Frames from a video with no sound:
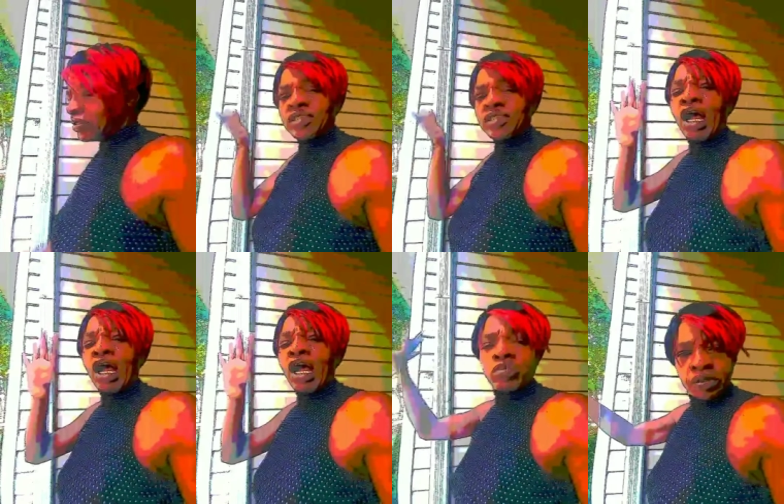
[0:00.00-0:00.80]

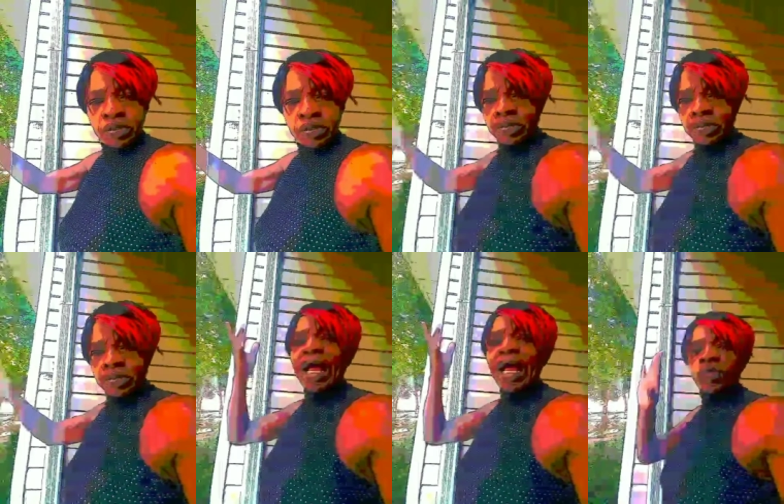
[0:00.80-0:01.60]

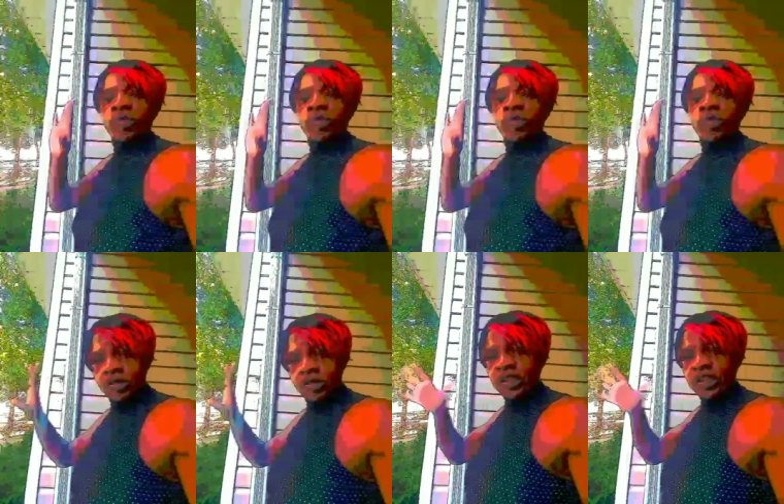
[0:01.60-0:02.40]
Out.
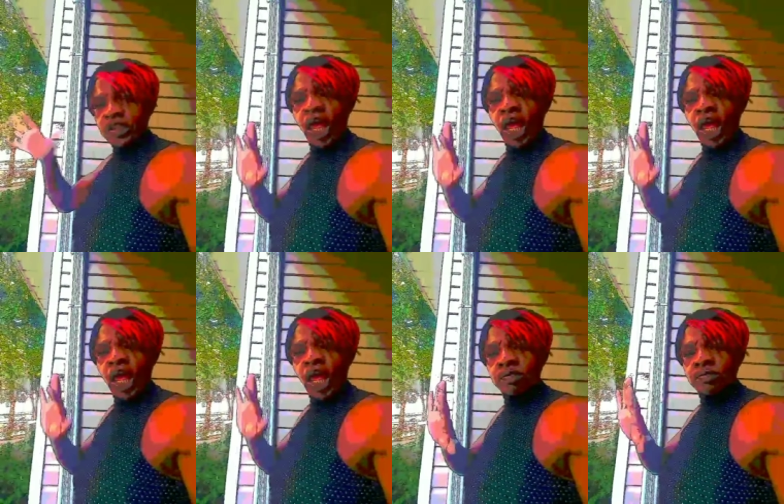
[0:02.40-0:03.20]
Leave me alone.
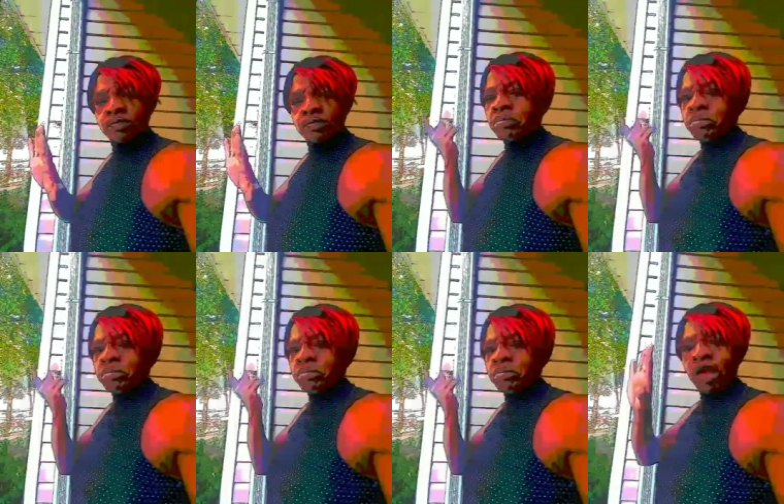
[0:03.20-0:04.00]
Leave me
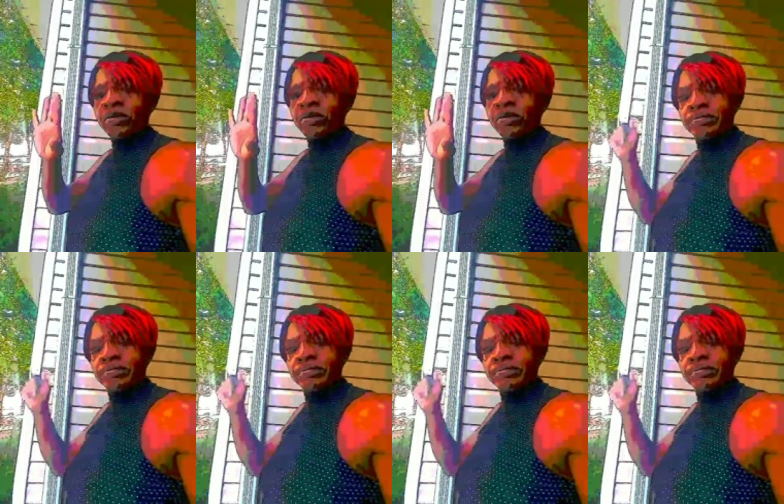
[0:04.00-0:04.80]
alone.
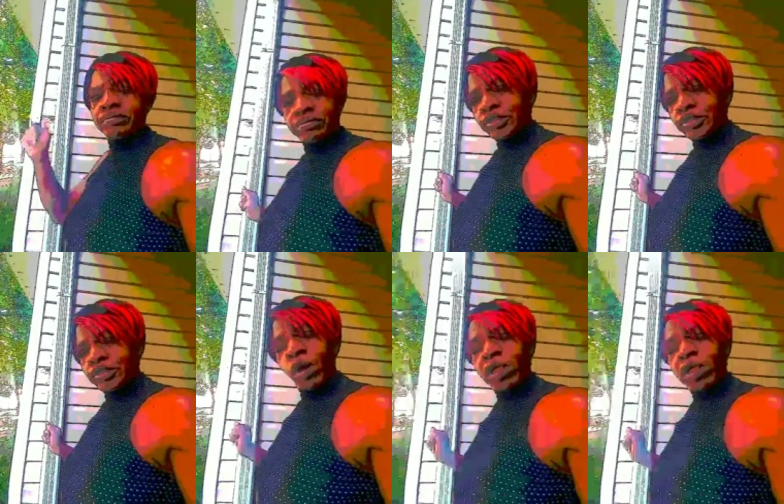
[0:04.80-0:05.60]
Who
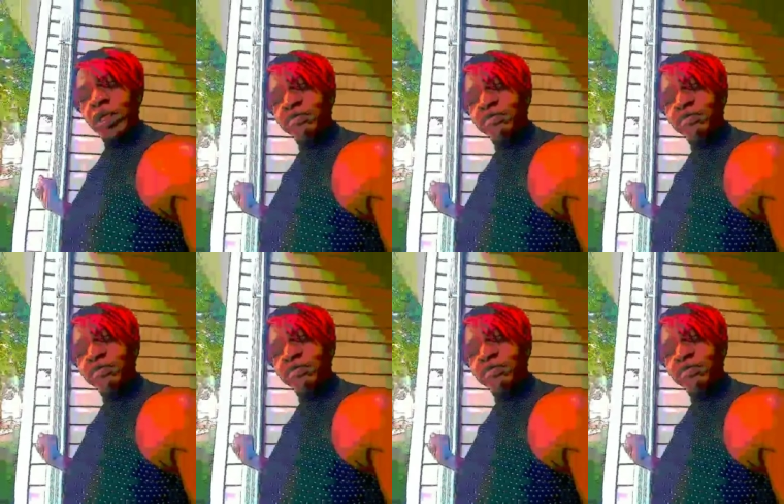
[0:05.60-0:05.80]
won't be left